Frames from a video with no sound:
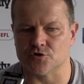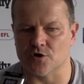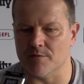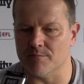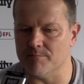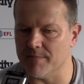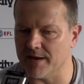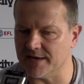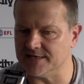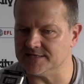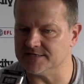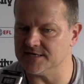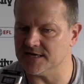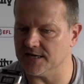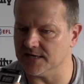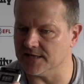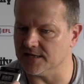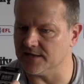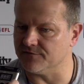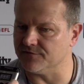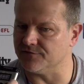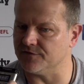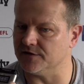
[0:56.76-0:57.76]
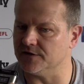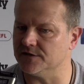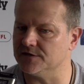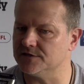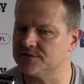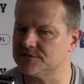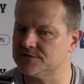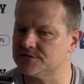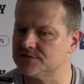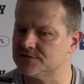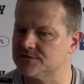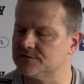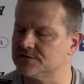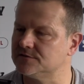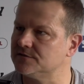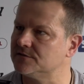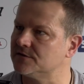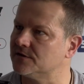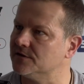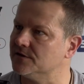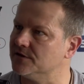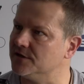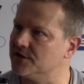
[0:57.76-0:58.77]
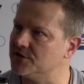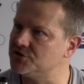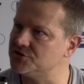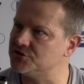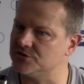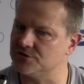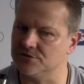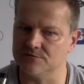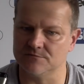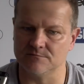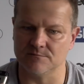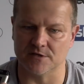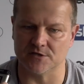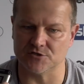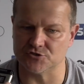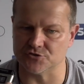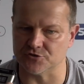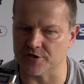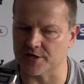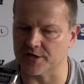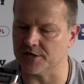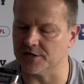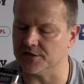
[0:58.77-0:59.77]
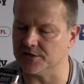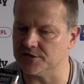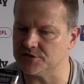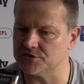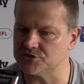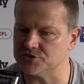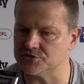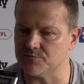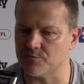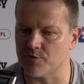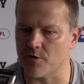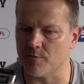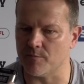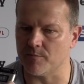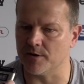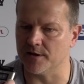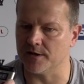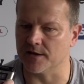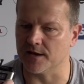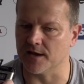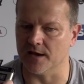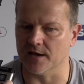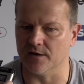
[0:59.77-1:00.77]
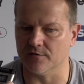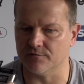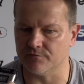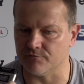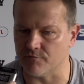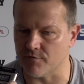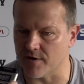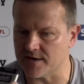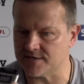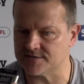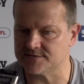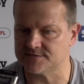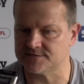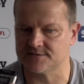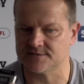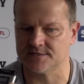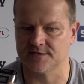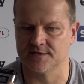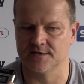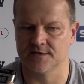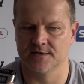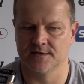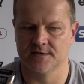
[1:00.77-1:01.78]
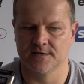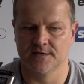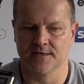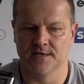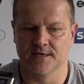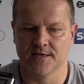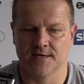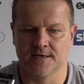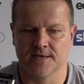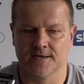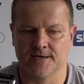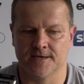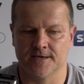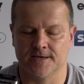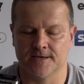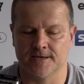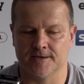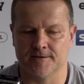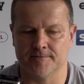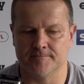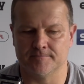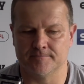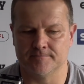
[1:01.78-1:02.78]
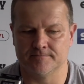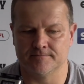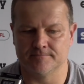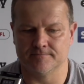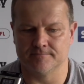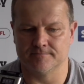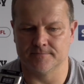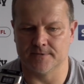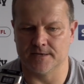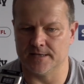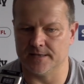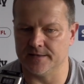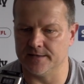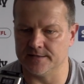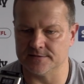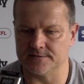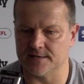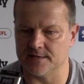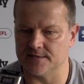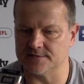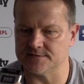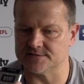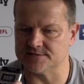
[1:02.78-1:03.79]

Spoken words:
and maintain their fitness, condition, make sure they're conditioned properly, get enough rest. And then